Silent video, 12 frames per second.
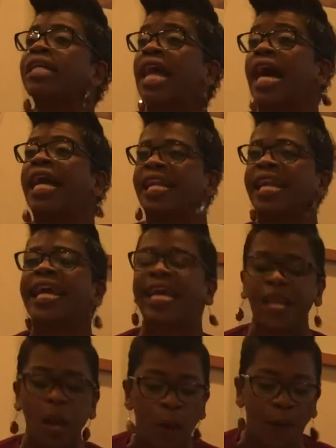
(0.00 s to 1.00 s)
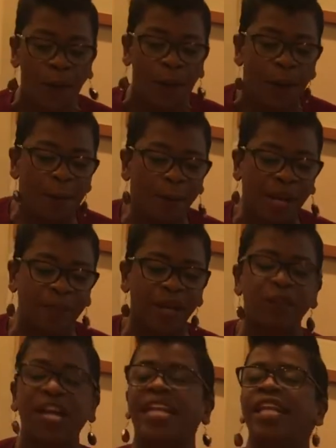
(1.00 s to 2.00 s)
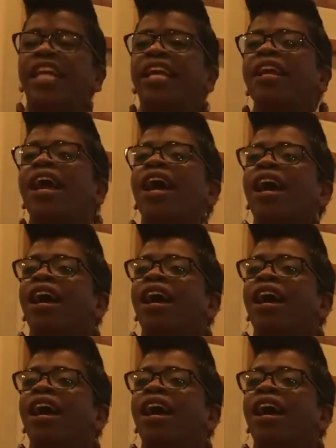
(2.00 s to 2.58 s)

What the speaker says: not yet. But I'm going to write it in.